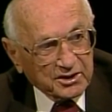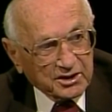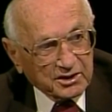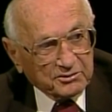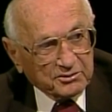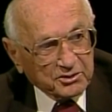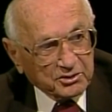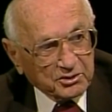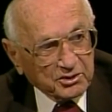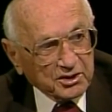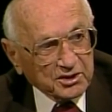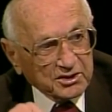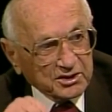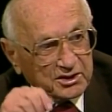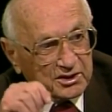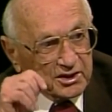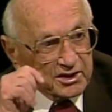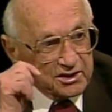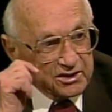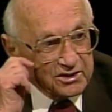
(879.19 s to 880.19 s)
If you look at
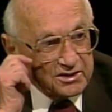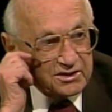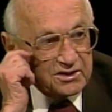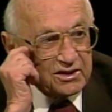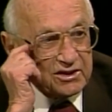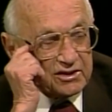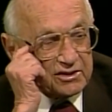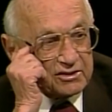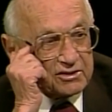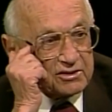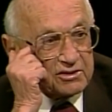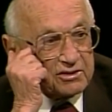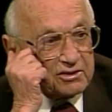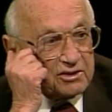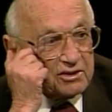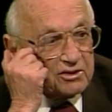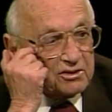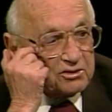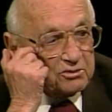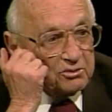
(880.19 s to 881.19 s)
the United States,
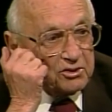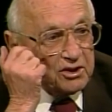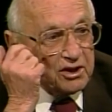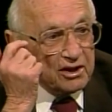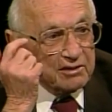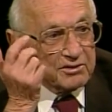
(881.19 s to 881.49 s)
we